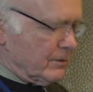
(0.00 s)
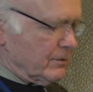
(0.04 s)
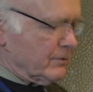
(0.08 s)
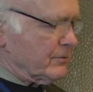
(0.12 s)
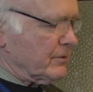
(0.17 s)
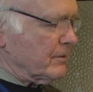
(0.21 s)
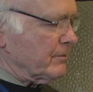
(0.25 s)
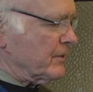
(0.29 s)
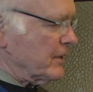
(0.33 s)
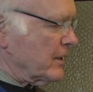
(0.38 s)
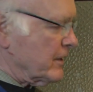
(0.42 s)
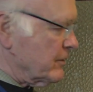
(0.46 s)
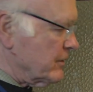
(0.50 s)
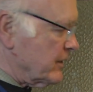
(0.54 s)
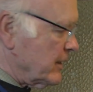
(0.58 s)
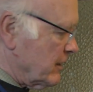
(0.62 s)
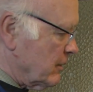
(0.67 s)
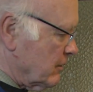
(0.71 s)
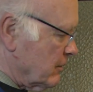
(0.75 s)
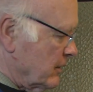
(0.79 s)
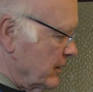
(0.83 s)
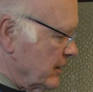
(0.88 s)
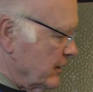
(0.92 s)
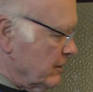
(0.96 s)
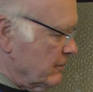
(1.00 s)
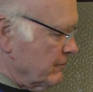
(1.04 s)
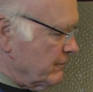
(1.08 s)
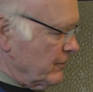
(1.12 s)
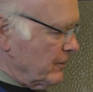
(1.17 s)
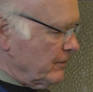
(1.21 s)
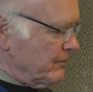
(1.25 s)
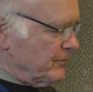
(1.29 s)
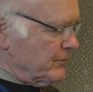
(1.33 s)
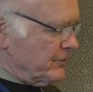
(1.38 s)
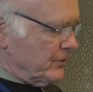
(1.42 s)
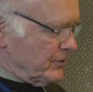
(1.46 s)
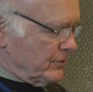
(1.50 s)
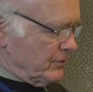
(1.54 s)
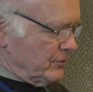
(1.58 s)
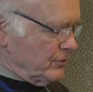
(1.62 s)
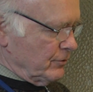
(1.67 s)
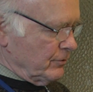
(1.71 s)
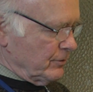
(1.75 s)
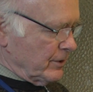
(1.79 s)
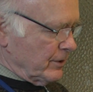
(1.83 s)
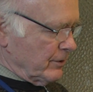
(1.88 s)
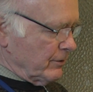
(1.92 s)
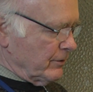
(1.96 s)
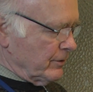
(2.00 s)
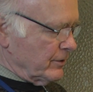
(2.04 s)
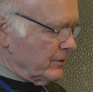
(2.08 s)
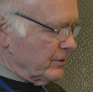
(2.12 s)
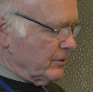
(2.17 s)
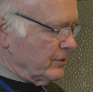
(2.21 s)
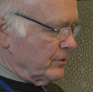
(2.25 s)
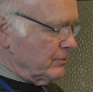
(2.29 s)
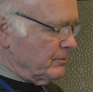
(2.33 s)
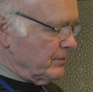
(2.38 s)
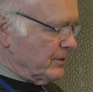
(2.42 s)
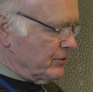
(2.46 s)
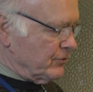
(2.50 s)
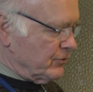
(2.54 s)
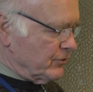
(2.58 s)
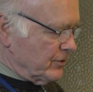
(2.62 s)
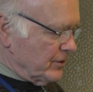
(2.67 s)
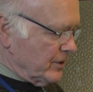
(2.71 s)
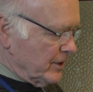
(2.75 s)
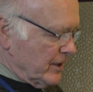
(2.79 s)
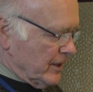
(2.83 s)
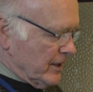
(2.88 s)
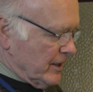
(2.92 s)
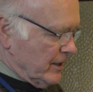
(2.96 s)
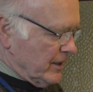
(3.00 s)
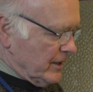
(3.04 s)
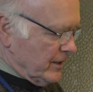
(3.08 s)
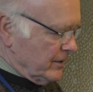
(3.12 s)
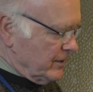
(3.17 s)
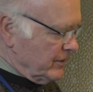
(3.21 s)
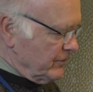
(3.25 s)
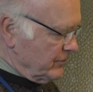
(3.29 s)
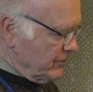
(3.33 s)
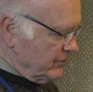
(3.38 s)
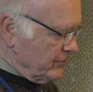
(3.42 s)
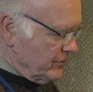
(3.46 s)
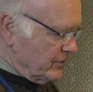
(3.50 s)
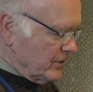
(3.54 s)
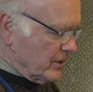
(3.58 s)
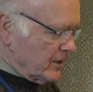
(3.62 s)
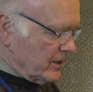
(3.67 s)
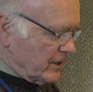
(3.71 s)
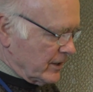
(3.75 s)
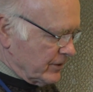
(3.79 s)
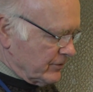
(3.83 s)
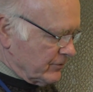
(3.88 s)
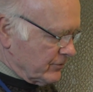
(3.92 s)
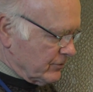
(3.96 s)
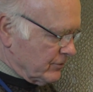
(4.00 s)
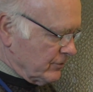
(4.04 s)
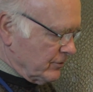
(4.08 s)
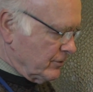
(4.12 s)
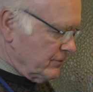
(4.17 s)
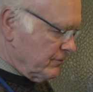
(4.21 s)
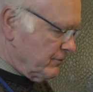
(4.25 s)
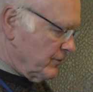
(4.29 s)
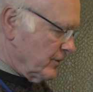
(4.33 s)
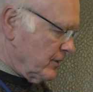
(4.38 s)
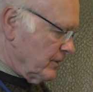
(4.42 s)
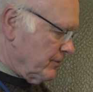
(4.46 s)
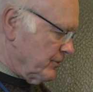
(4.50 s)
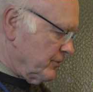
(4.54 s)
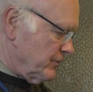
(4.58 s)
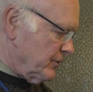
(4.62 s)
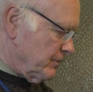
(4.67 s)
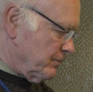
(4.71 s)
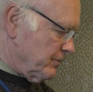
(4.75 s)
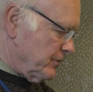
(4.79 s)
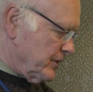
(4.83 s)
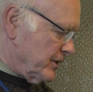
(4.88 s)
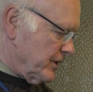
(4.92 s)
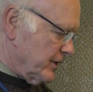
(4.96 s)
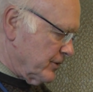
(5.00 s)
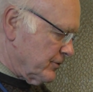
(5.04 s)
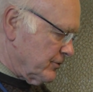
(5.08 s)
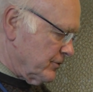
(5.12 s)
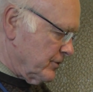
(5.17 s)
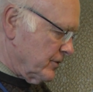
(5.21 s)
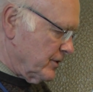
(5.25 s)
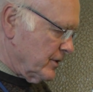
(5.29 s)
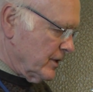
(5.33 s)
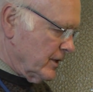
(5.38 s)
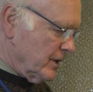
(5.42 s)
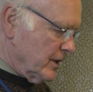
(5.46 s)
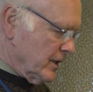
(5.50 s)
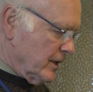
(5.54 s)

something entitled Clinical Pharmacy, A New Era, The New Mission. This is not a School of Pharmacy production.